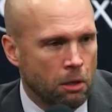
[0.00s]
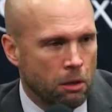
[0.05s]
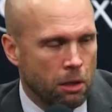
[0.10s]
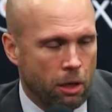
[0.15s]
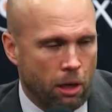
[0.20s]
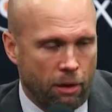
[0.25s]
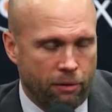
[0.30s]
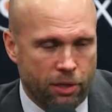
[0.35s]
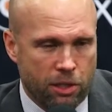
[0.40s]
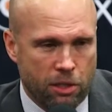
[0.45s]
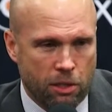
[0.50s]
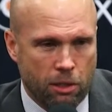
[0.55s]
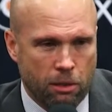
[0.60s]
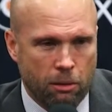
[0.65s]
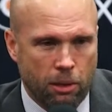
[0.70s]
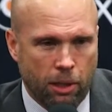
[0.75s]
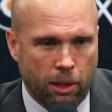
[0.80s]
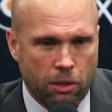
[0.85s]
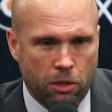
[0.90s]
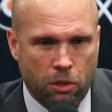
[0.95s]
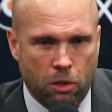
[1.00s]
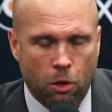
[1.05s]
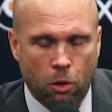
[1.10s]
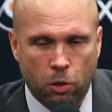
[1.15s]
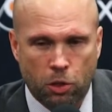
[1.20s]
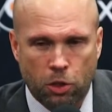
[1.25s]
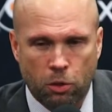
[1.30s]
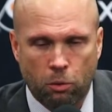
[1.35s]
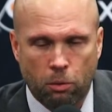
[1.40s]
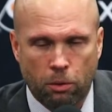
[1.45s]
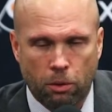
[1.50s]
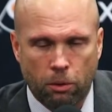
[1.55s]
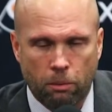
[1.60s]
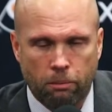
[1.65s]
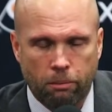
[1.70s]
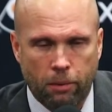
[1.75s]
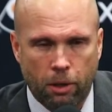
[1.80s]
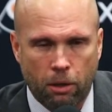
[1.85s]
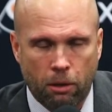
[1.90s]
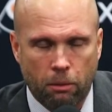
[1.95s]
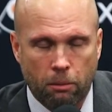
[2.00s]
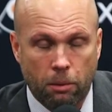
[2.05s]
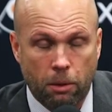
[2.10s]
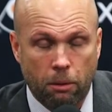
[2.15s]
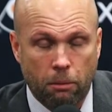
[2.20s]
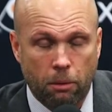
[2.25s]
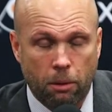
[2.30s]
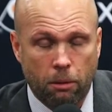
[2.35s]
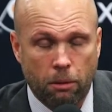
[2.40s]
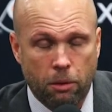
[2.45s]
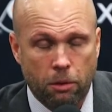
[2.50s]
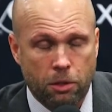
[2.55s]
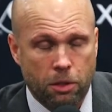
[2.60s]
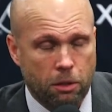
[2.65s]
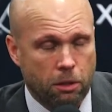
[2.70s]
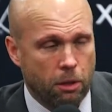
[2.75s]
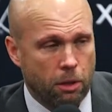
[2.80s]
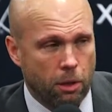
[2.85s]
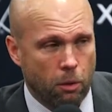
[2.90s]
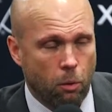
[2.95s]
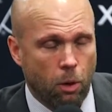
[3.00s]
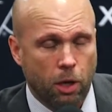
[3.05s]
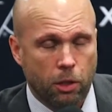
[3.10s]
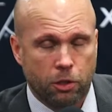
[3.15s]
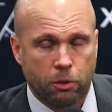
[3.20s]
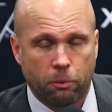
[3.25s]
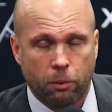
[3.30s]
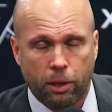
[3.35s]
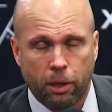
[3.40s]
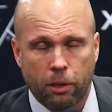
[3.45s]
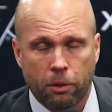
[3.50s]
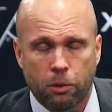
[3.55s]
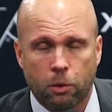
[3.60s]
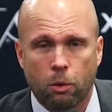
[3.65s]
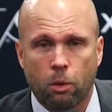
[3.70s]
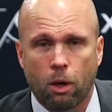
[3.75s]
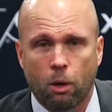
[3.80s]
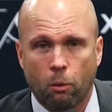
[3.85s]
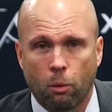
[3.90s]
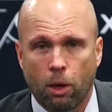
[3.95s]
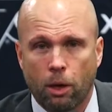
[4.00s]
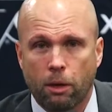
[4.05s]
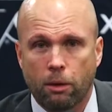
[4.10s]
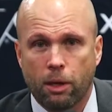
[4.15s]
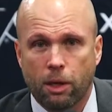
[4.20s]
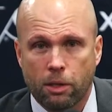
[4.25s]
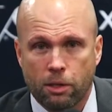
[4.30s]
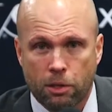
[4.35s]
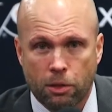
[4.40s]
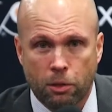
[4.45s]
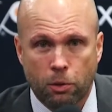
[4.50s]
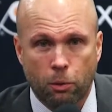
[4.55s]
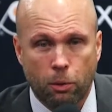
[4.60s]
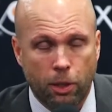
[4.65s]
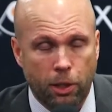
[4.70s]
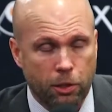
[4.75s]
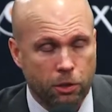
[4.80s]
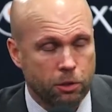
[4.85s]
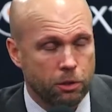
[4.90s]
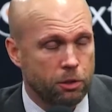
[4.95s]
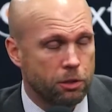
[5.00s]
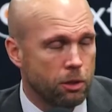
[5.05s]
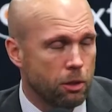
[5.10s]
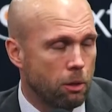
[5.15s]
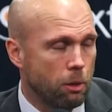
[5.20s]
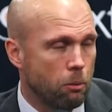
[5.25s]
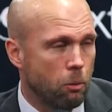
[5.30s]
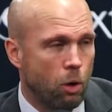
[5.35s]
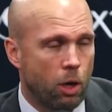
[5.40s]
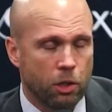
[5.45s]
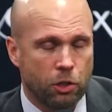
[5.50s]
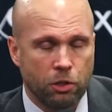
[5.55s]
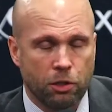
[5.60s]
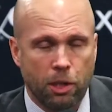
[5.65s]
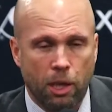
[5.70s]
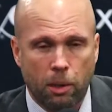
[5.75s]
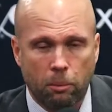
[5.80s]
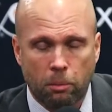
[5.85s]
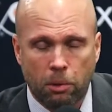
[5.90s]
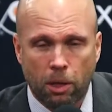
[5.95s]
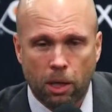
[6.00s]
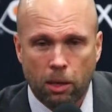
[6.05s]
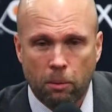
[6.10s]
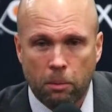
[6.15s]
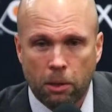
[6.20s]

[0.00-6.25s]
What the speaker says: And obviously, like as a coach, you you're sitting there, you're watching. We got a 2-on-1 in that situation, so I'm watching that play.